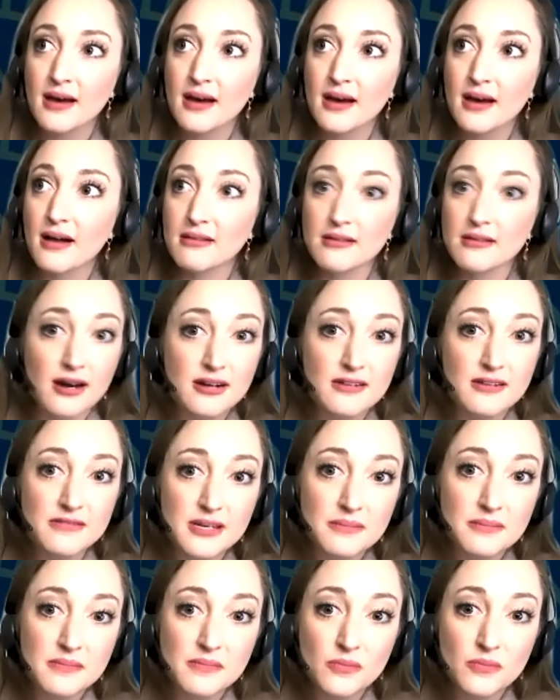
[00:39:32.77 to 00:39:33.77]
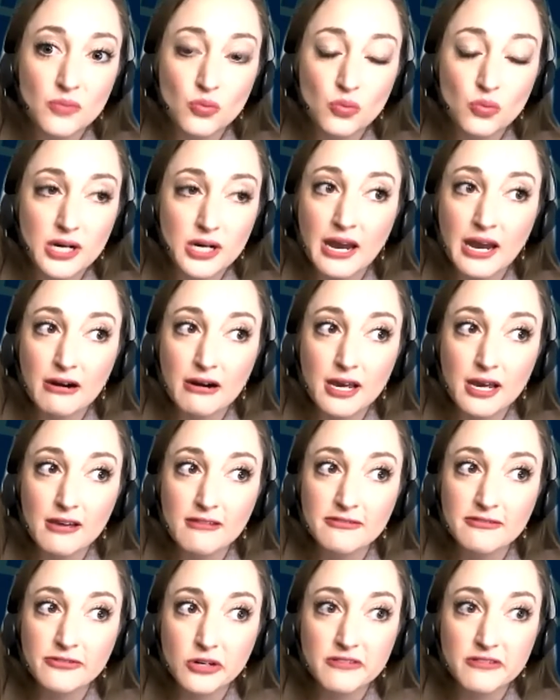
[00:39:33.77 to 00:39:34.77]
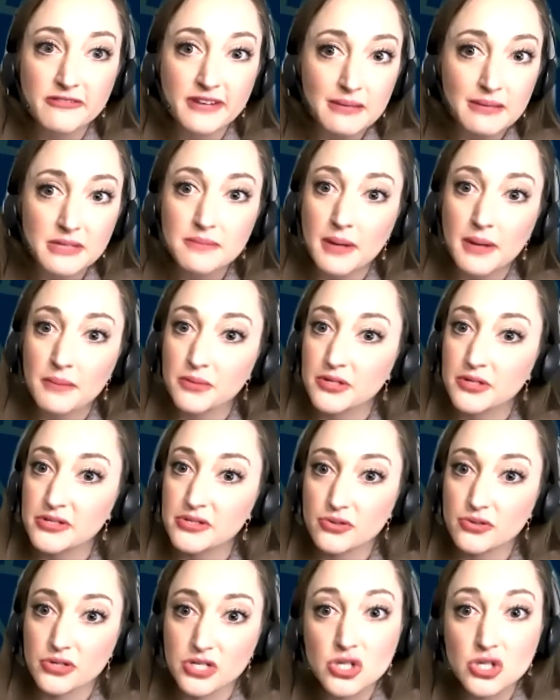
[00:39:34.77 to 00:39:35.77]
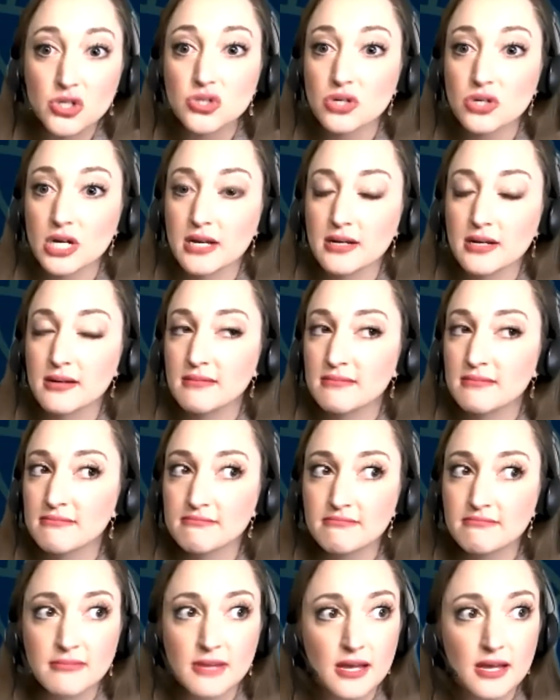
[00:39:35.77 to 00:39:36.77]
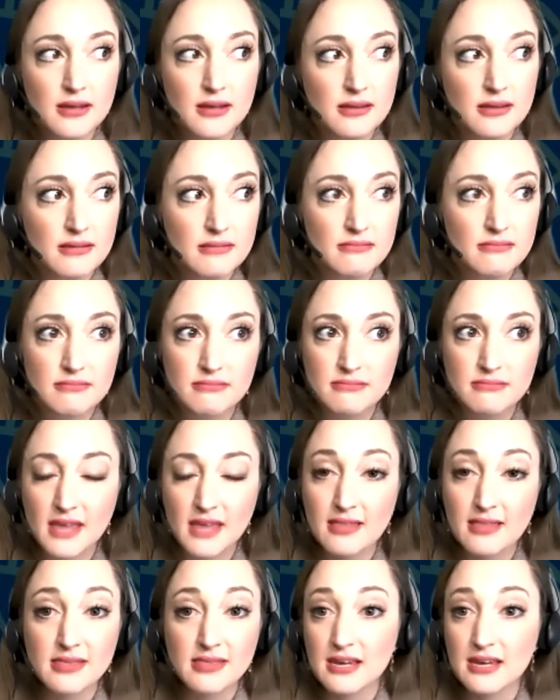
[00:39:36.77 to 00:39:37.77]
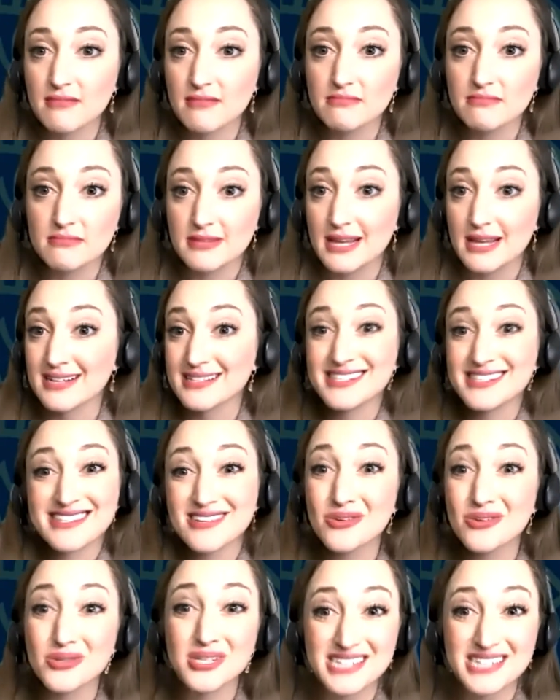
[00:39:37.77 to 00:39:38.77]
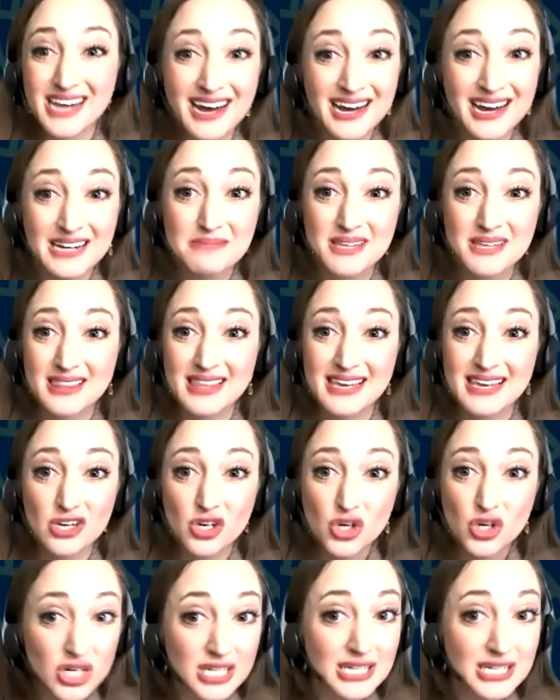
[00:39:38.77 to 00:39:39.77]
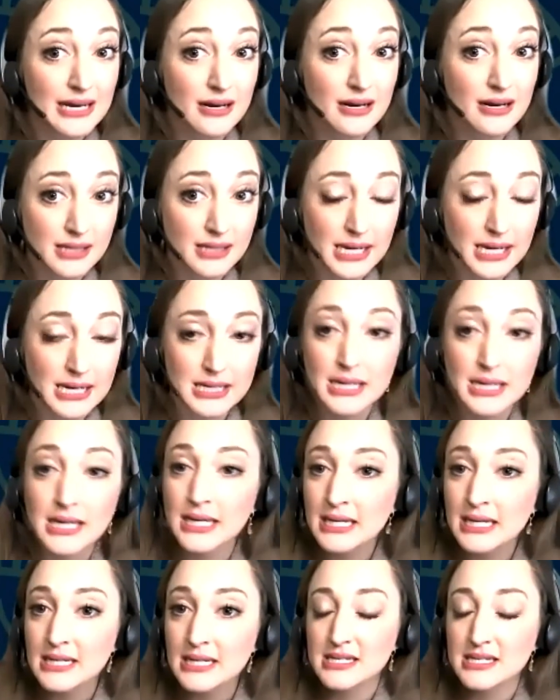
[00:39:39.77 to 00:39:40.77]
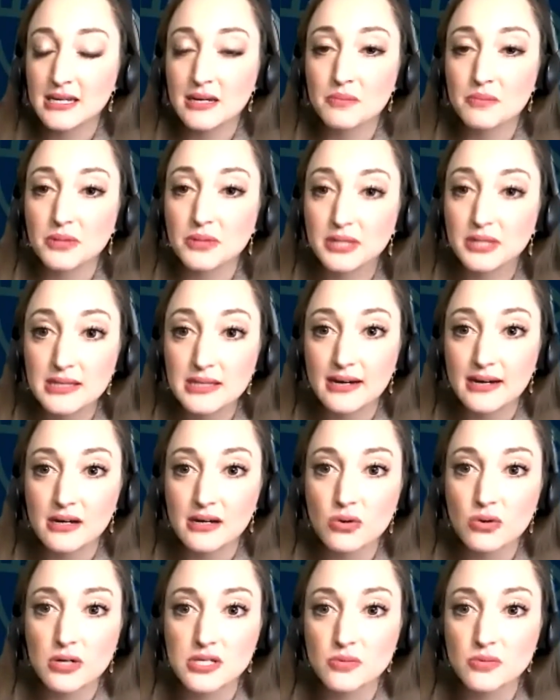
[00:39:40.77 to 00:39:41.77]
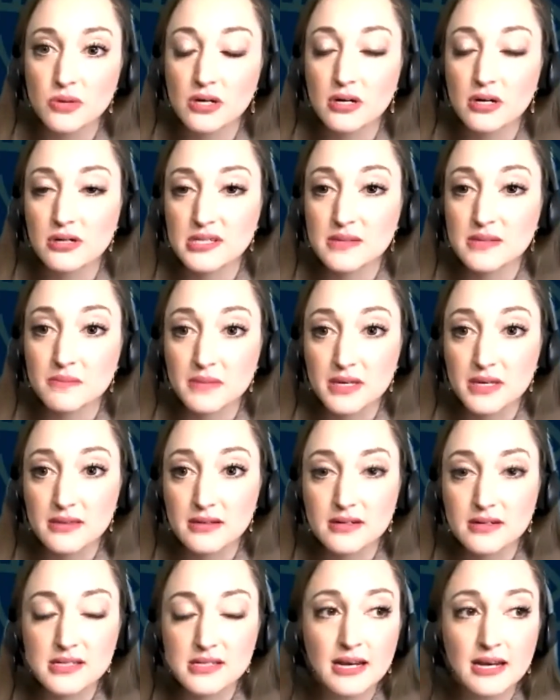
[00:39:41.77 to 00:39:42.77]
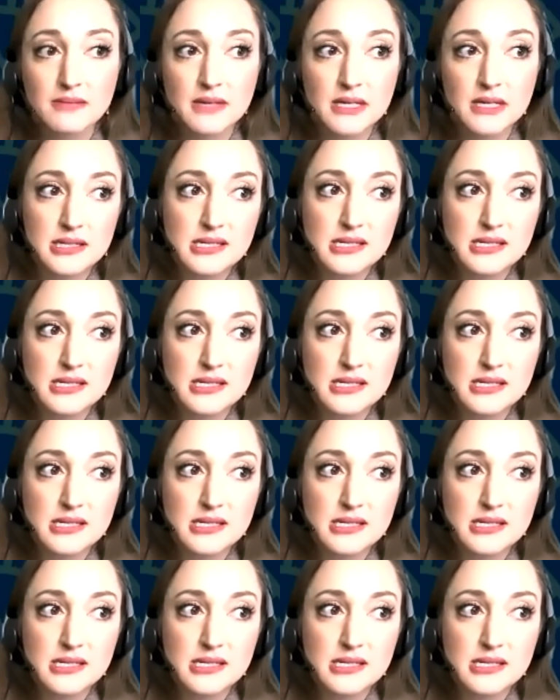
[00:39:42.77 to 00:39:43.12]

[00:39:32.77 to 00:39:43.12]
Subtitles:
A lot of them were caring for family members or children and that's the only time that they could get online to complete that coursework or submit their assignments.